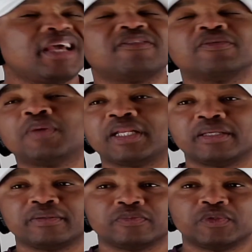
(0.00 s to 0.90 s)

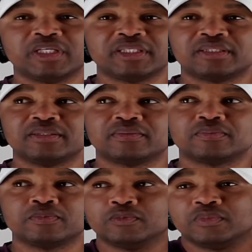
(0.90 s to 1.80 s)
Everybody. Racist.
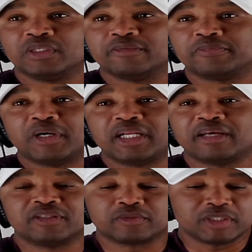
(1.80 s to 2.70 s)
Everybody
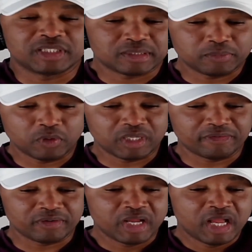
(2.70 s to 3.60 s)
have this racist
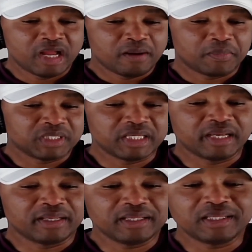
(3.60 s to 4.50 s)
bone. But
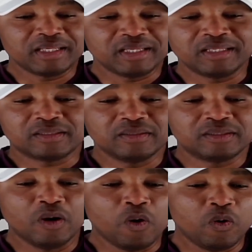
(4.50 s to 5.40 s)
yeah,
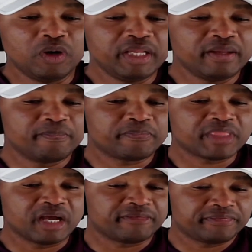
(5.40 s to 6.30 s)
it only
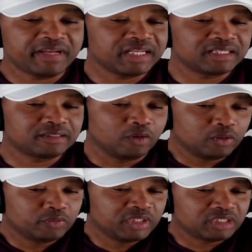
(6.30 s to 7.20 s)

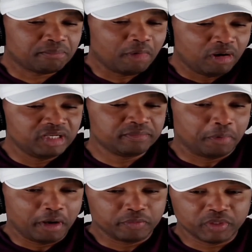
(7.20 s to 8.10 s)
reach a boiling
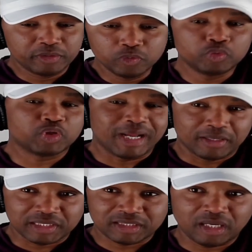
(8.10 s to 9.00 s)
point when you try
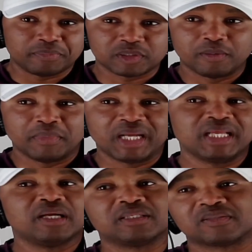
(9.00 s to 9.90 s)
to stop
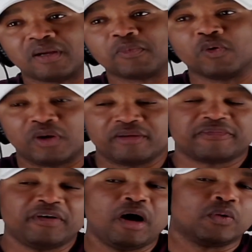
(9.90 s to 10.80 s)
somebody else from going
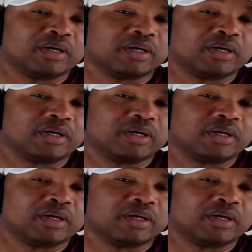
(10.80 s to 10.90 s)
forward.